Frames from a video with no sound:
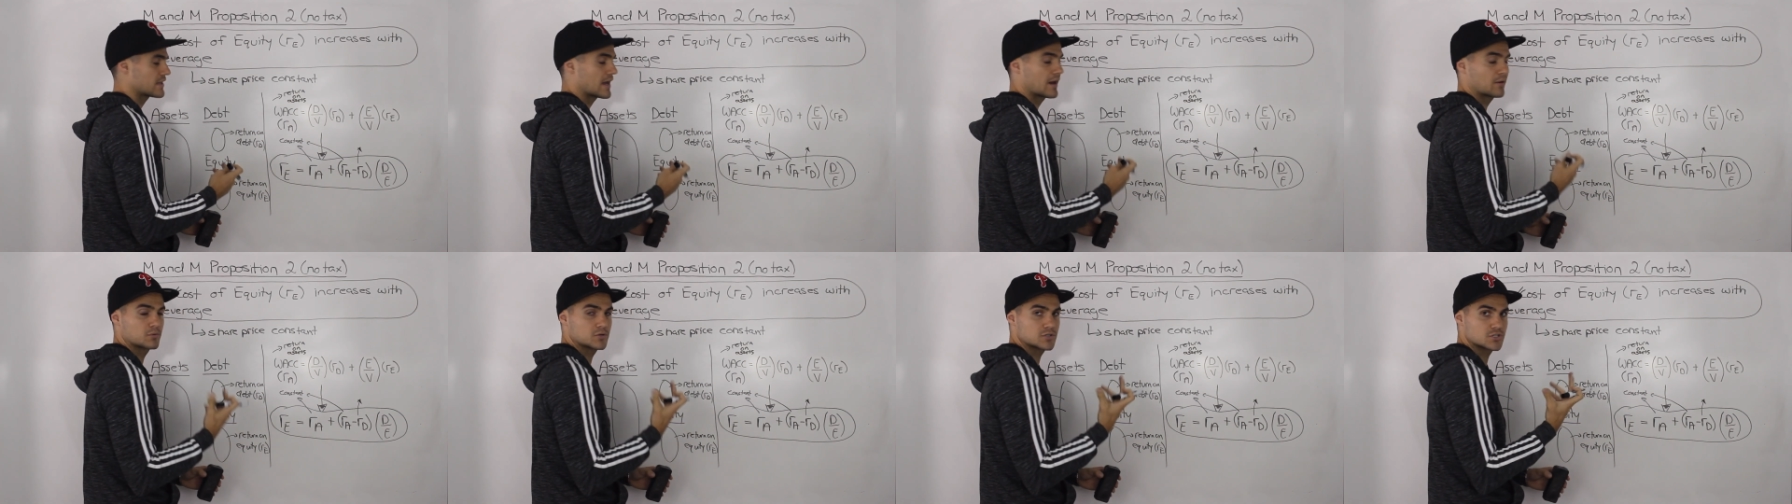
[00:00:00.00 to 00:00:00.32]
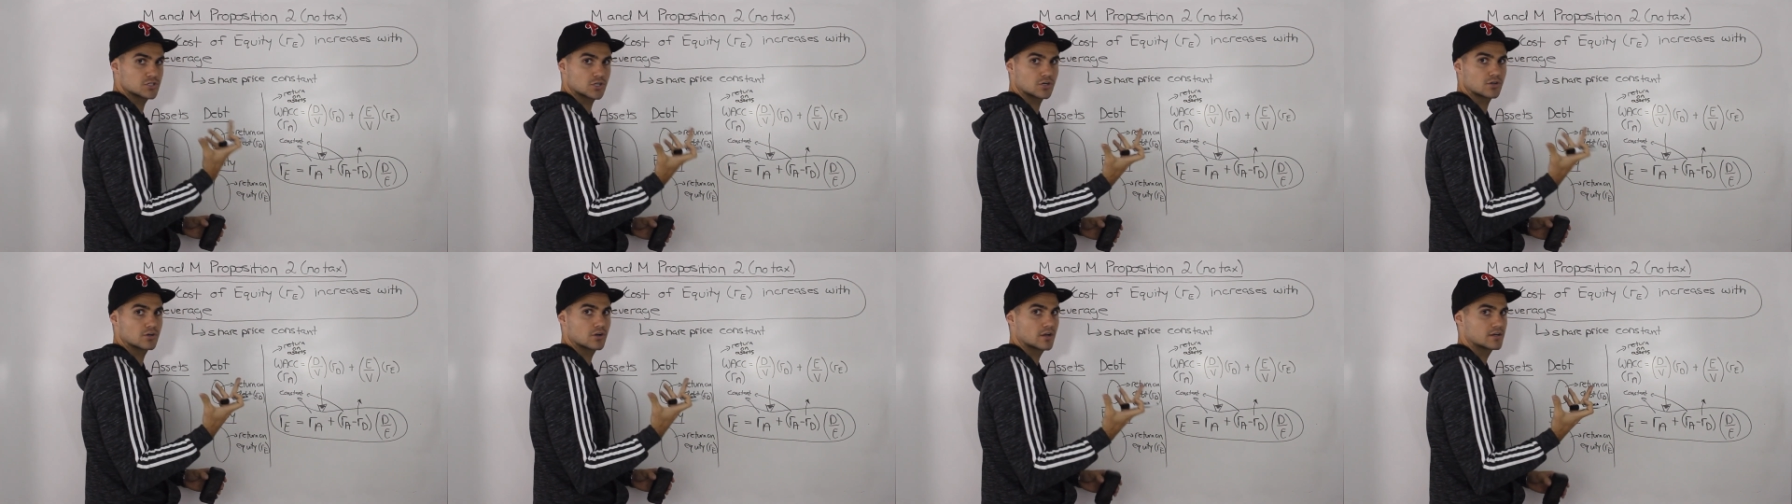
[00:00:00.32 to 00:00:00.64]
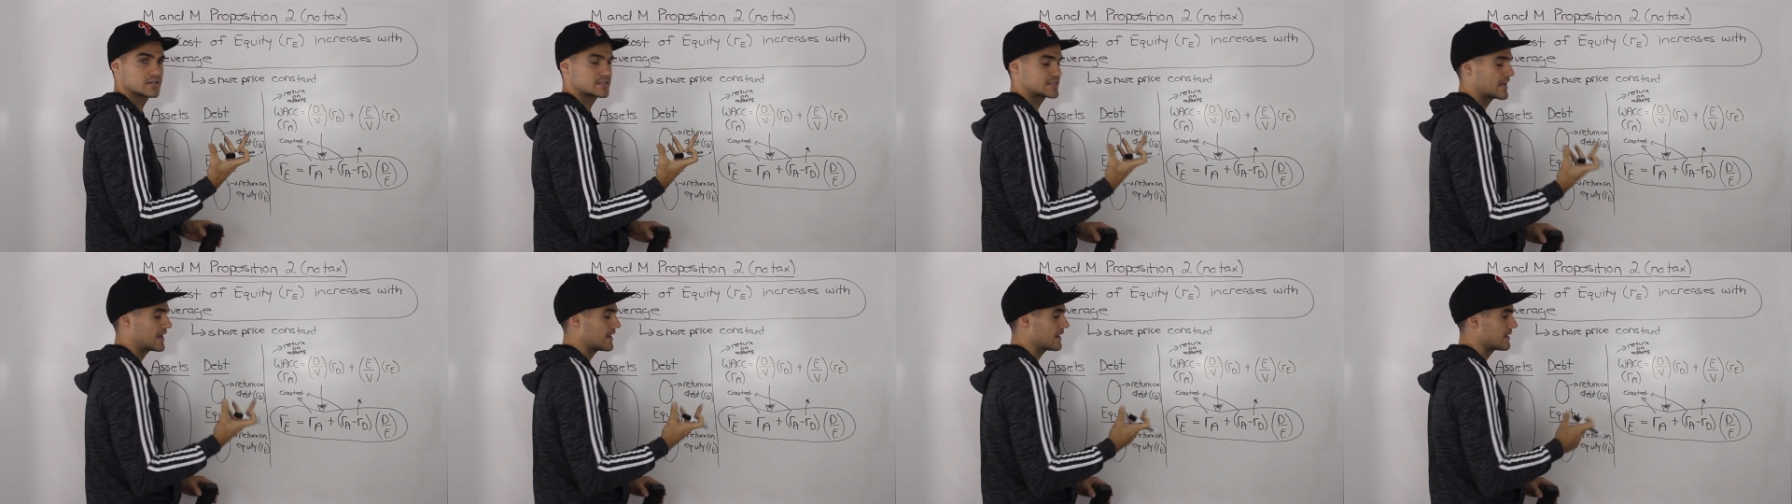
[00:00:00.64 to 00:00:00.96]
That return
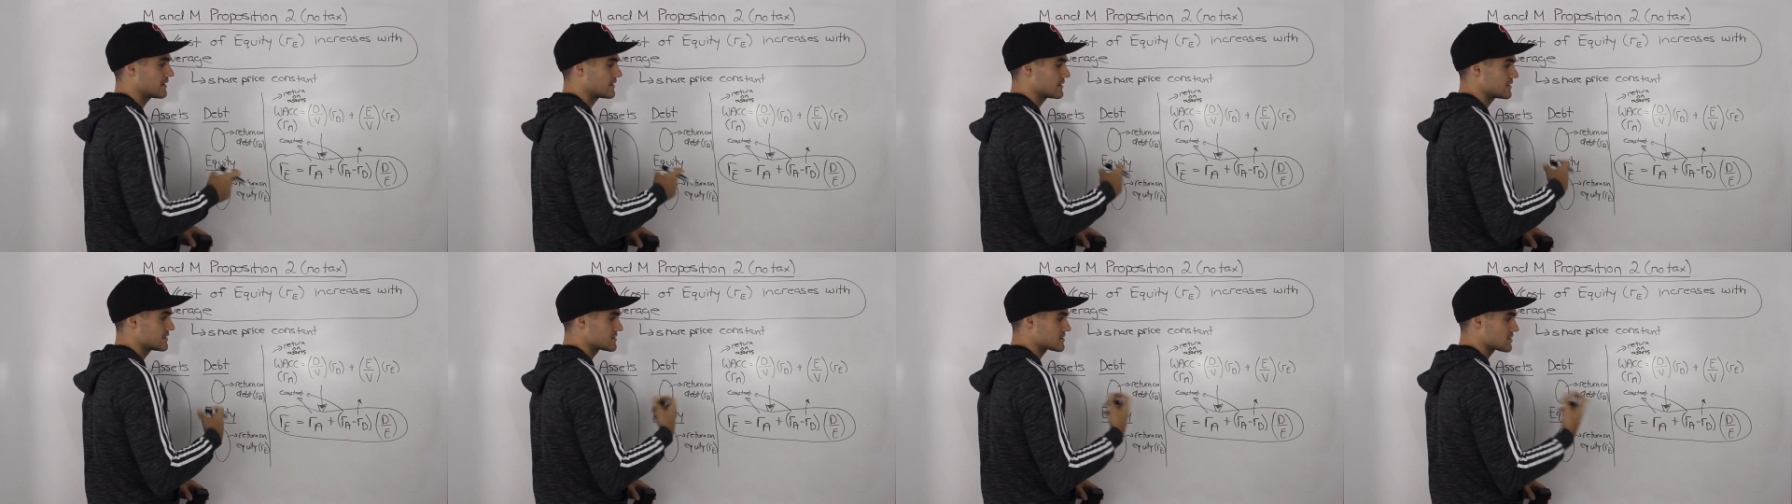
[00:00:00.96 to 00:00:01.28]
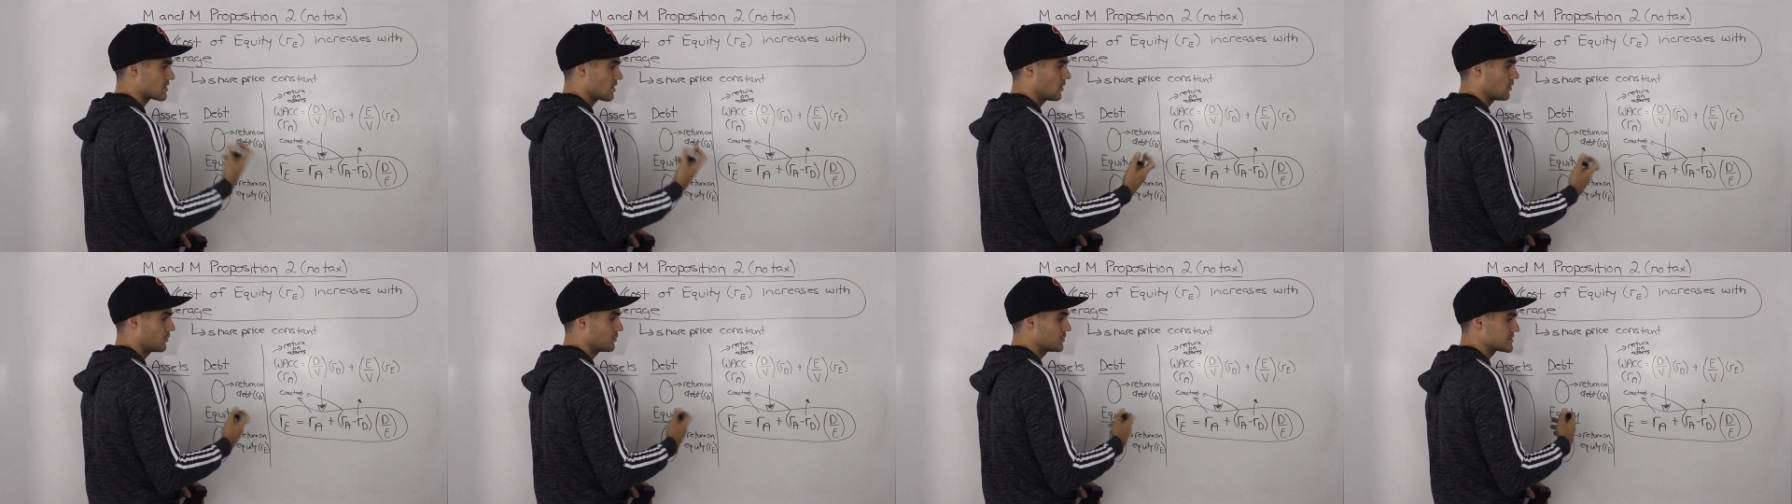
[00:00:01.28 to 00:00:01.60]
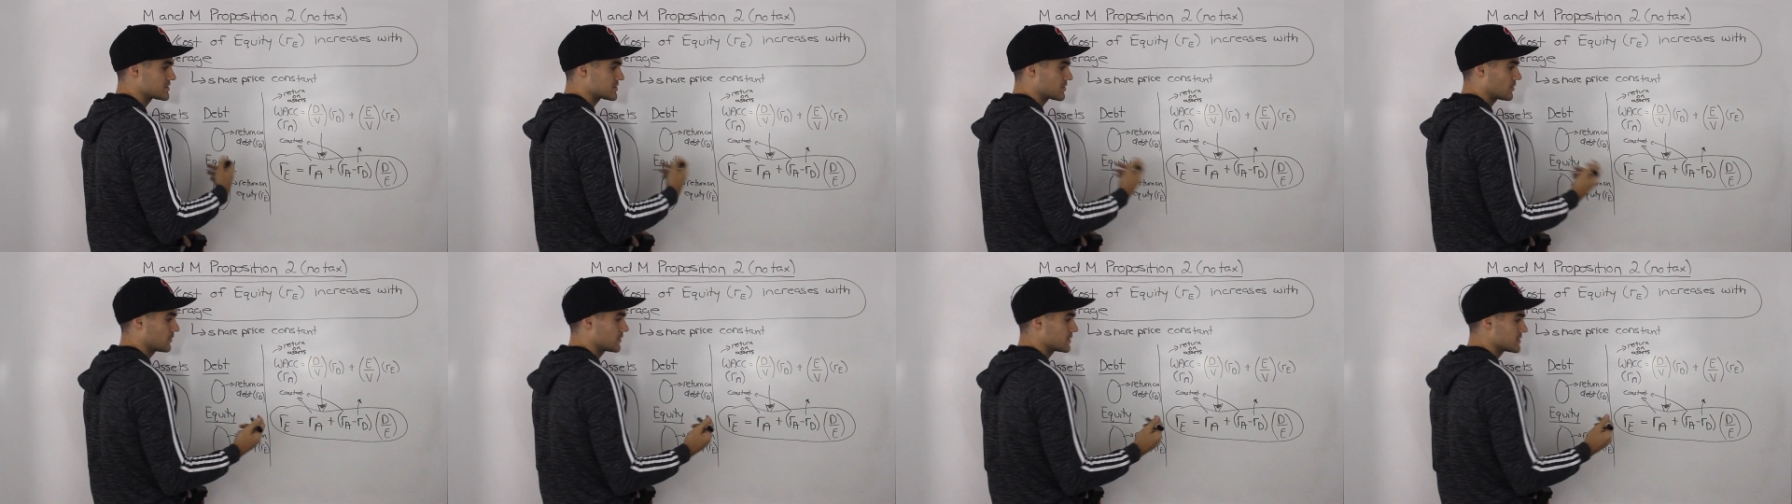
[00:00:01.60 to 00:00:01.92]
on debt is
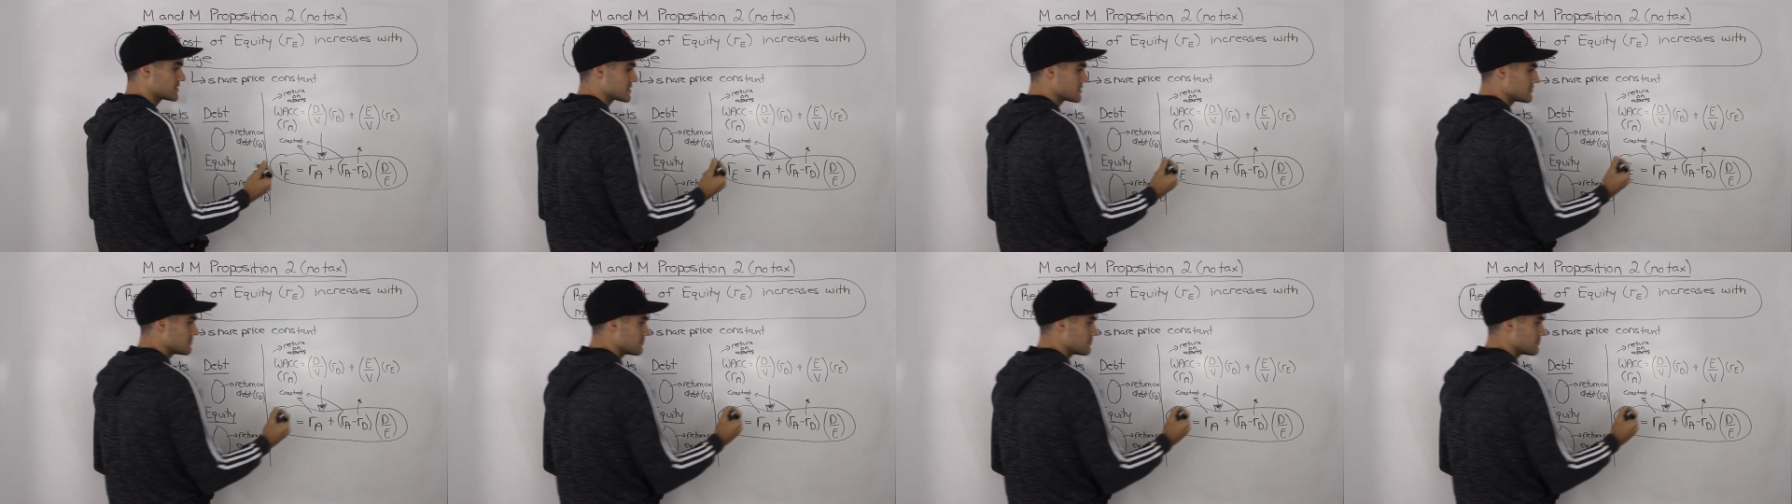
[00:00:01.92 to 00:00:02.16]
always going